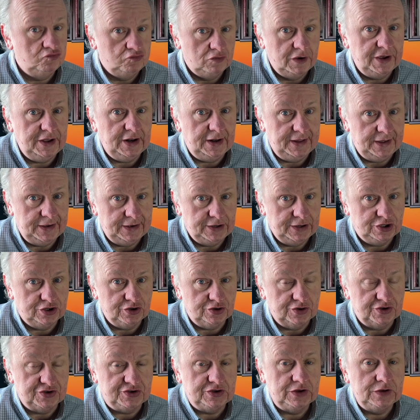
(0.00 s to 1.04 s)
really
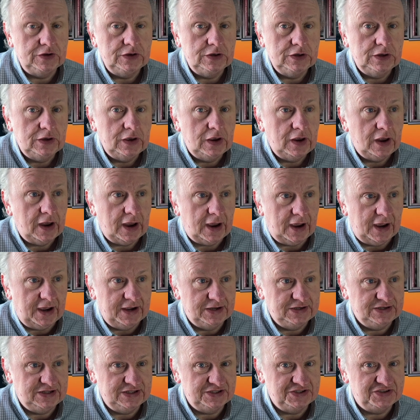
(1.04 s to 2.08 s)
good,
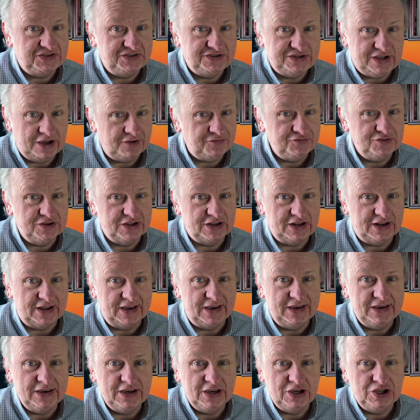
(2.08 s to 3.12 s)
and it's
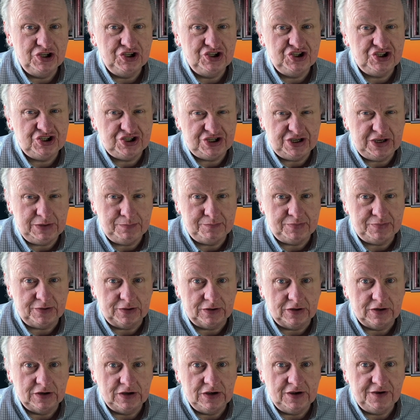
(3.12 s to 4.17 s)
definitely
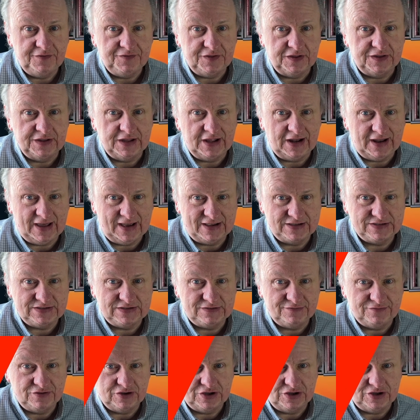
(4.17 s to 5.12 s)
cheaper than the last